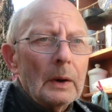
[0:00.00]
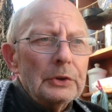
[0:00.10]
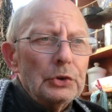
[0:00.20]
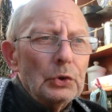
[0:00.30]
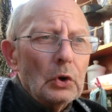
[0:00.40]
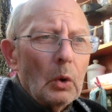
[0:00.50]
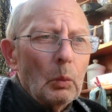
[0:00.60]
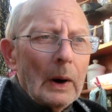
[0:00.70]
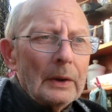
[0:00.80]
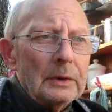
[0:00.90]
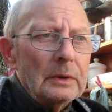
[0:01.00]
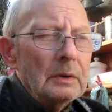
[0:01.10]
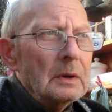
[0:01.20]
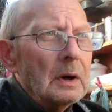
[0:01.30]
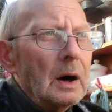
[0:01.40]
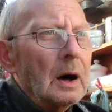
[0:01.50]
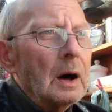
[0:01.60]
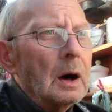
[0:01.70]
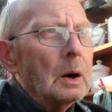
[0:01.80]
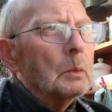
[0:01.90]
once you've got one,
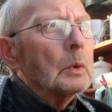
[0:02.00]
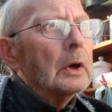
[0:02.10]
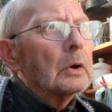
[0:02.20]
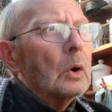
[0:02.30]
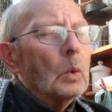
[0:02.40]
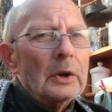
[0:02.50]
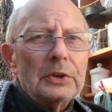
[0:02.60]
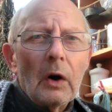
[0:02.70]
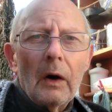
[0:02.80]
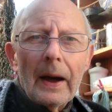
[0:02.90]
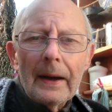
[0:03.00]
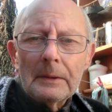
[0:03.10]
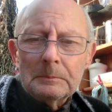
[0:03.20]
what you call a die,